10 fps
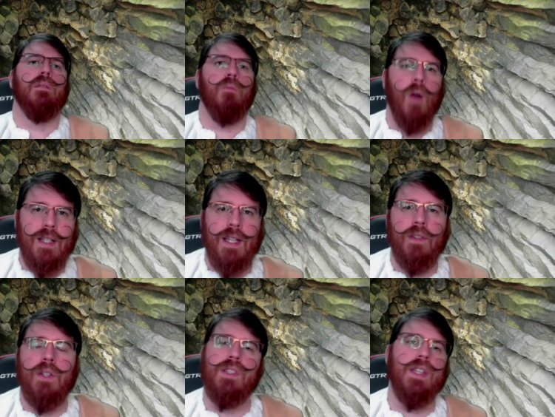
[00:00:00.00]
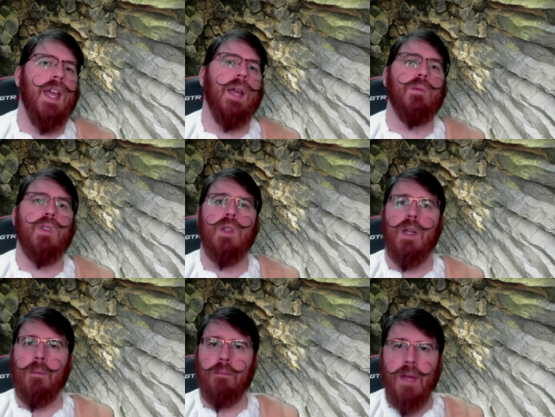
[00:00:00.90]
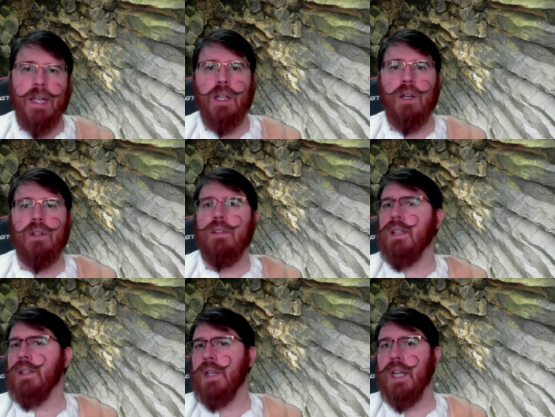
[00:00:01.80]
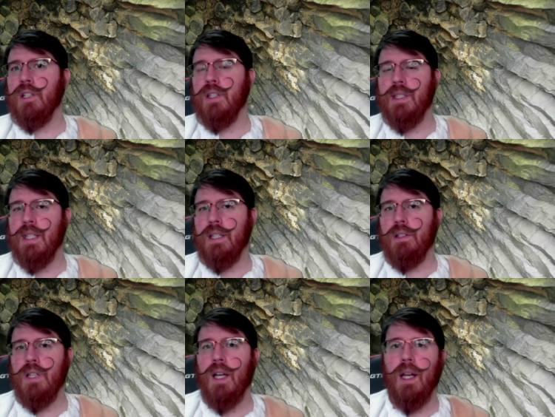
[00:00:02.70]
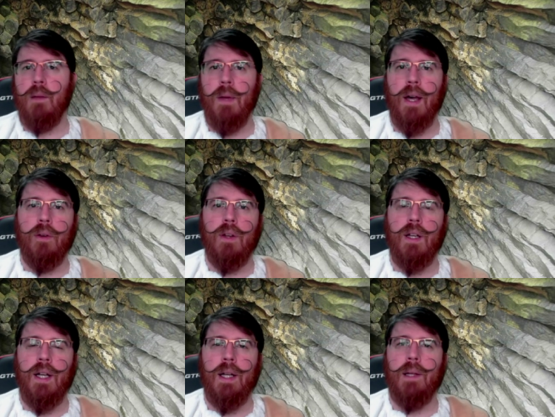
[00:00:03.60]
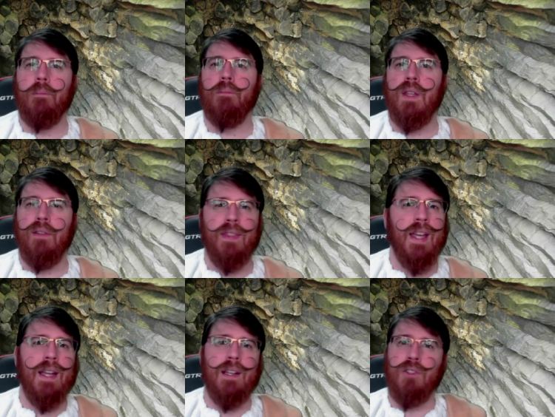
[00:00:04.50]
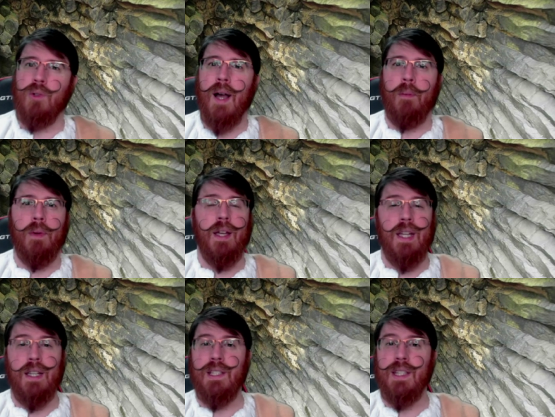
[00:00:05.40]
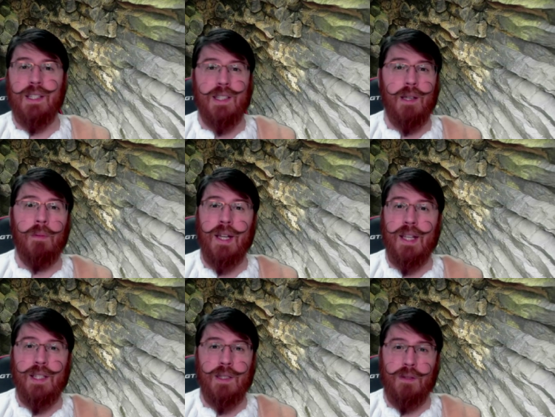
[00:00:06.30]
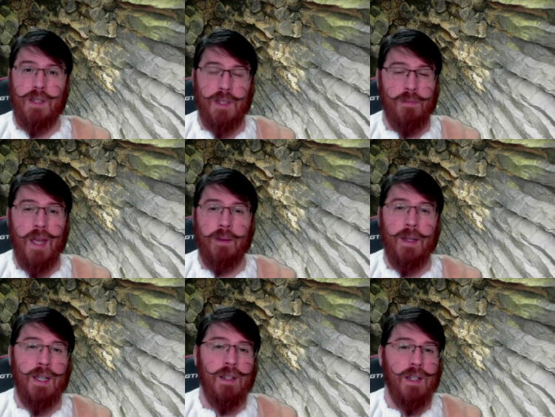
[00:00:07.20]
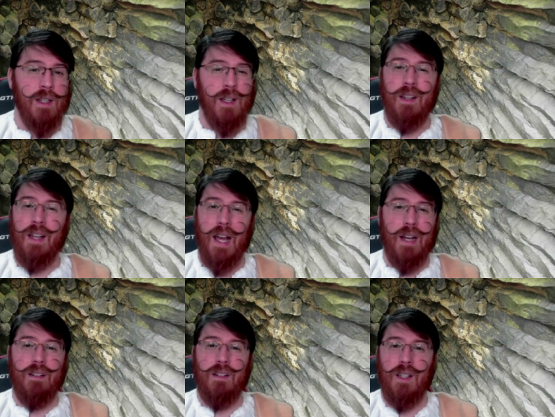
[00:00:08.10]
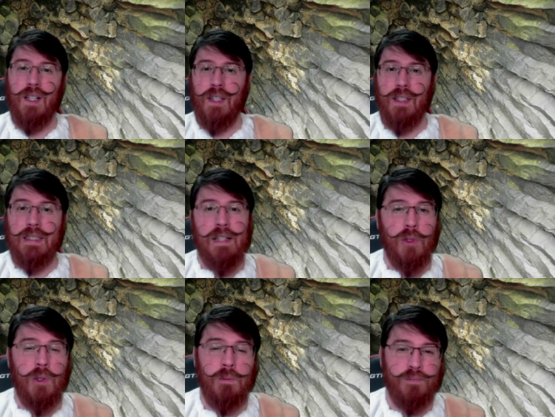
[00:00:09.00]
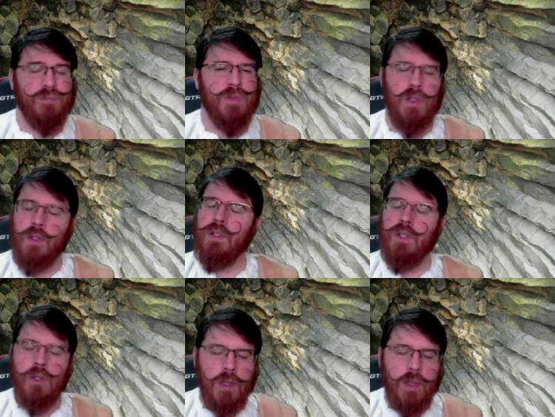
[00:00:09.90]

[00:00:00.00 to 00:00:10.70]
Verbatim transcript: Write down those names make a note of the locations that they're talking about. Um, if they drop a hint that somebody is is maybe not on the level, you